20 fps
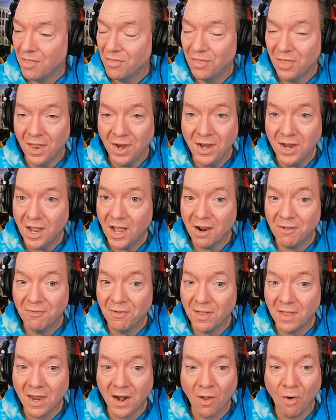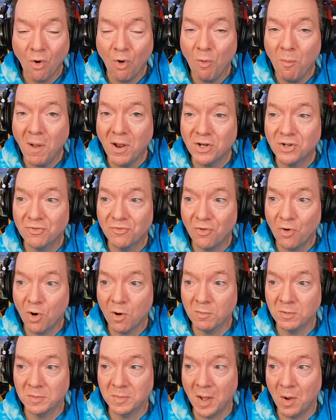then you got to fill out a whole bunch of
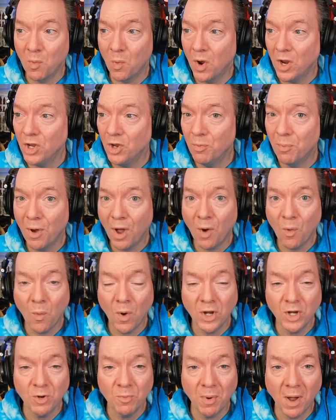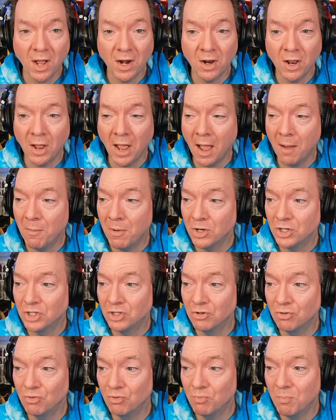forms about what you bought, when you bought it, how much
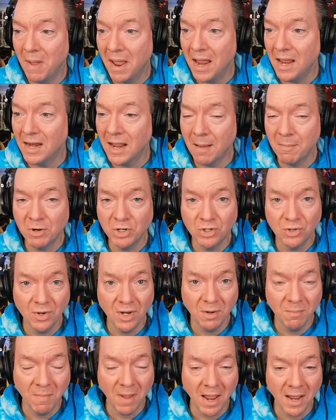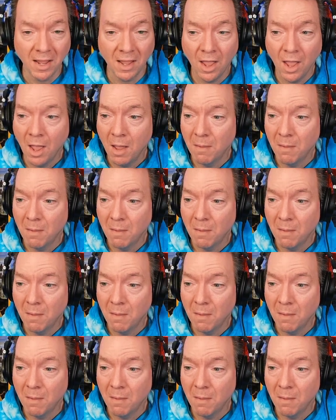you made, how much you didn't make,